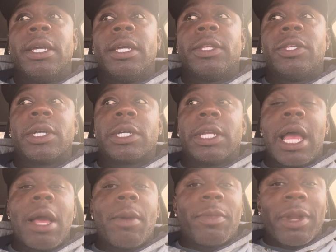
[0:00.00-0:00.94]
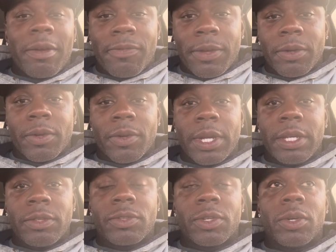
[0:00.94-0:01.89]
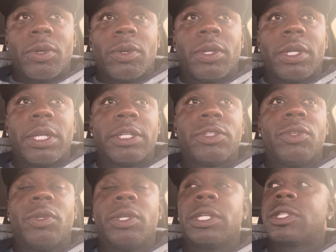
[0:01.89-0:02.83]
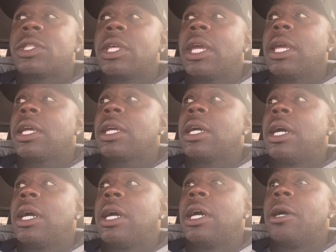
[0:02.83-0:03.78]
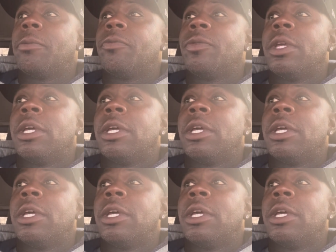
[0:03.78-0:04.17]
took a lot, but I feel great. So let's do this thing. Um,